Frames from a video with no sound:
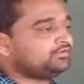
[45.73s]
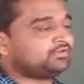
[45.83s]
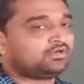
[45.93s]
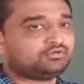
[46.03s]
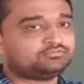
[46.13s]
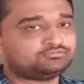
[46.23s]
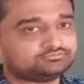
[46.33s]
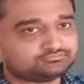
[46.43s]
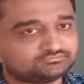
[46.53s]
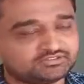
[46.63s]

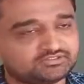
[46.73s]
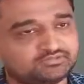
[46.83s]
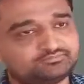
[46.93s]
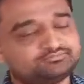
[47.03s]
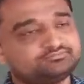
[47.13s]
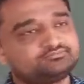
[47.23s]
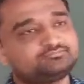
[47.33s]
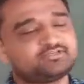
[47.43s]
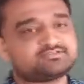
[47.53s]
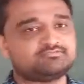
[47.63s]
How
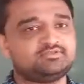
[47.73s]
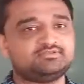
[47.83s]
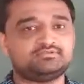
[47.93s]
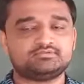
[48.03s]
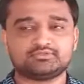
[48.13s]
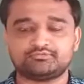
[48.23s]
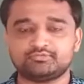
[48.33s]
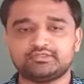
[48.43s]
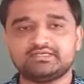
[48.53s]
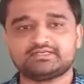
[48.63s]
the first one, the
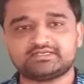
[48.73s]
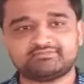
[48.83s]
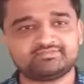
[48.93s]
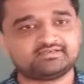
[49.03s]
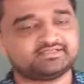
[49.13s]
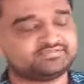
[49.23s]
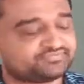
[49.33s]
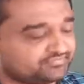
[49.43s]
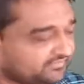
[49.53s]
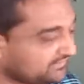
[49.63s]
photoelectric effect,
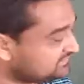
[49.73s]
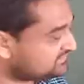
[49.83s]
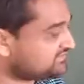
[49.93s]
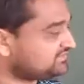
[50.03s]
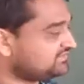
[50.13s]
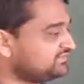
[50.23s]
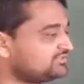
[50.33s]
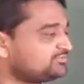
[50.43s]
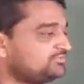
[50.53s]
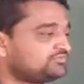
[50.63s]
is an
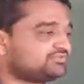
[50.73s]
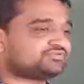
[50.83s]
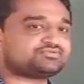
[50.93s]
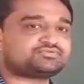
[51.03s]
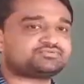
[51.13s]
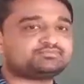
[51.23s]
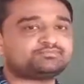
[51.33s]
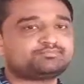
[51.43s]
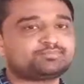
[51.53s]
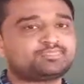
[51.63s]
instantaneous process.
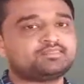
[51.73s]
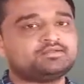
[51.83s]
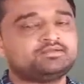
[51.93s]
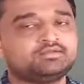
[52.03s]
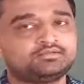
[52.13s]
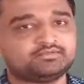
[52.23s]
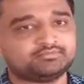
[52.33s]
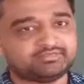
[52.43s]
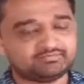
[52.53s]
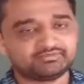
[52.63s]

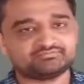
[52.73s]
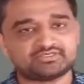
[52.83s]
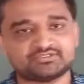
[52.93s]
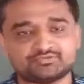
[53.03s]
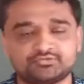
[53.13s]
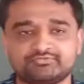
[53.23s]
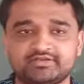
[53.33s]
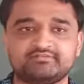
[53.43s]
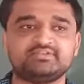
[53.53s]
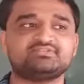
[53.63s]
The minimum threshold
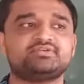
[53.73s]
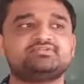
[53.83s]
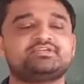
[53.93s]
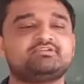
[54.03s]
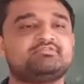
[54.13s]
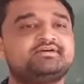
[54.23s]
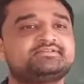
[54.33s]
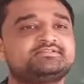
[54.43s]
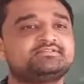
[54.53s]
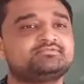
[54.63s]
frequency is
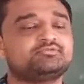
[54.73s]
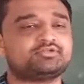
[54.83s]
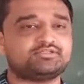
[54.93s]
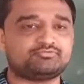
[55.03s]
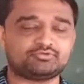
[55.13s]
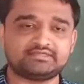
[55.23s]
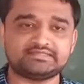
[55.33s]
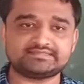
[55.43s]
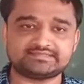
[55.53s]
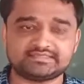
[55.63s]
required for the
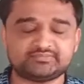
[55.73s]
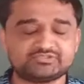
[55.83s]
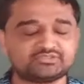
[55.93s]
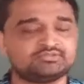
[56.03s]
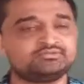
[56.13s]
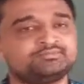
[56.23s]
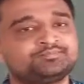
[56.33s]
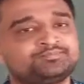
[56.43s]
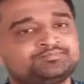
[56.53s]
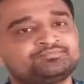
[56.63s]
photoelectric
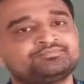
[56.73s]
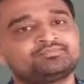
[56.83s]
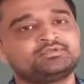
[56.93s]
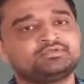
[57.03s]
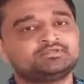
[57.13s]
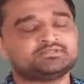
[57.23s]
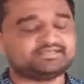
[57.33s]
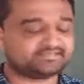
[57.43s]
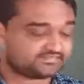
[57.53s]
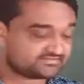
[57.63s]
emission. The
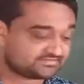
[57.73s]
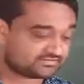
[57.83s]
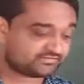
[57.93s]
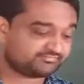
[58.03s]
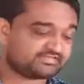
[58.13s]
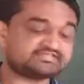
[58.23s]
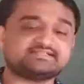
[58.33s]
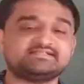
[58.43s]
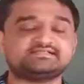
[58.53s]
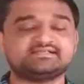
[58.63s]
intensity of
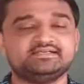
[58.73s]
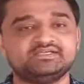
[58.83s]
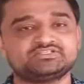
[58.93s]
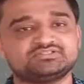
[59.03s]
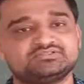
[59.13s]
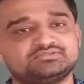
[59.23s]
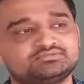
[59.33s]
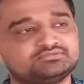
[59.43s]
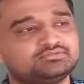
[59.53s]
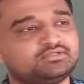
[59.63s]
incident radiation
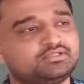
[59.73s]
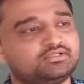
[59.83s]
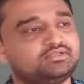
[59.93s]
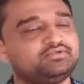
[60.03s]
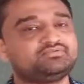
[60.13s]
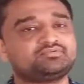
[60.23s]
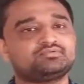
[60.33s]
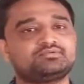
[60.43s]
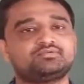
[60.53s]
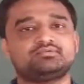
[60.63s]
is,